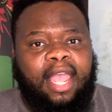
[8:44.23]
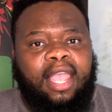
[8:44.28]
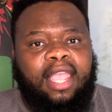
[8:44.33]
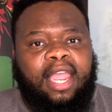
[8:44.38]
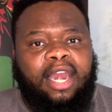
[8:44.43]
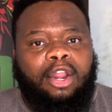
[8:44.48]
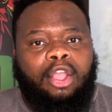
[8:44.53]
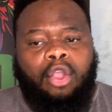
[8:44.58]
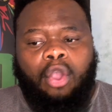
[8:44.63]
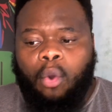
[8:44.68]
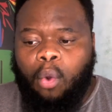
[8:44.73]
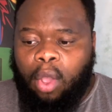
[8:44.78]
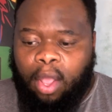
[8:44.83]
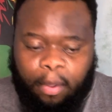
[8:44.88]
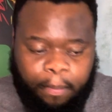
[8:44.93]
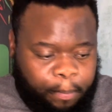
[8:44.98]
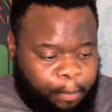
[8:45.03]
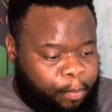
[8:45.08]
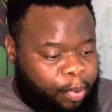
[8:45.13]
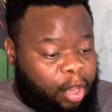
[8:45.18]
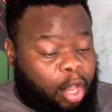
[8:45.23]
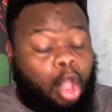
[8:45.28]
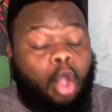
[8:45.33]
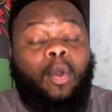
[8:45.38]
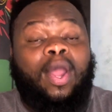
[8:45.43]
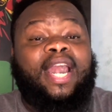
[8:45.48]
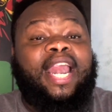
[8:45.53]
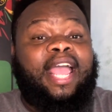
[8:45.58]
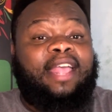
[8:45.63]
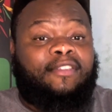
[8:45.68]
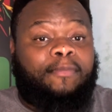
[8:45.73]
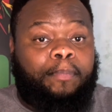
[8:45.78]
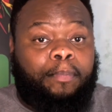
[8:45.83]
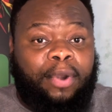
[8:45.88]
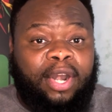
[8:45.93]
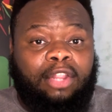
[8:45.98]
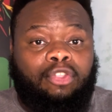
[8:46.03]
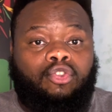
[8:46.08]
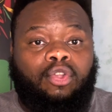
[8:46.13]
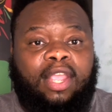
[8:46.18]
can coalesce,
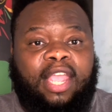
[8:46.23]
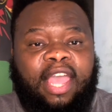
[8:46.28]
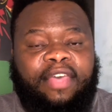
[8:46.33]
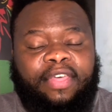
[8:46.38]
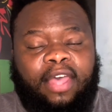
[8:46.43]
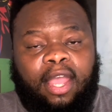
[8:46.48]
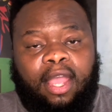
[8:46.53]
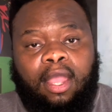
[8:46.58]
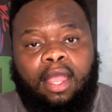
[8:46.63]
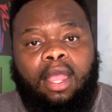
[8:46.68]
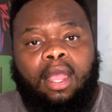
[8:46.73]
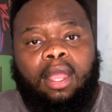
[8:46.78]
bring together